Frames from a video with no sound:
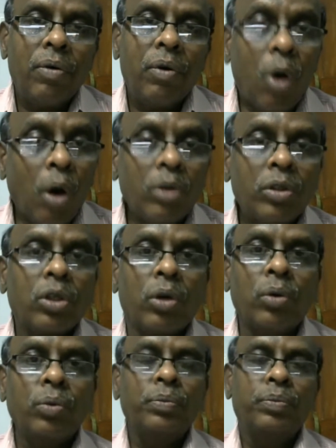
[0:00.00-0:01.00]
gone
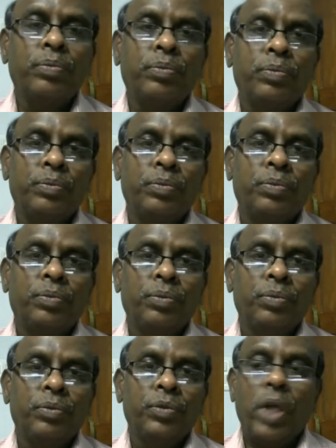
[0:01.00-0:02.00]
through,
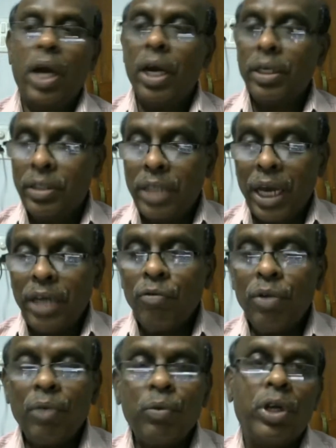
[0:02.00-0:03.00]
and then
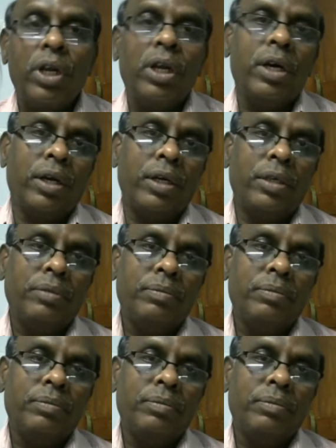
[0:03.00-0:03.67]
we would learn.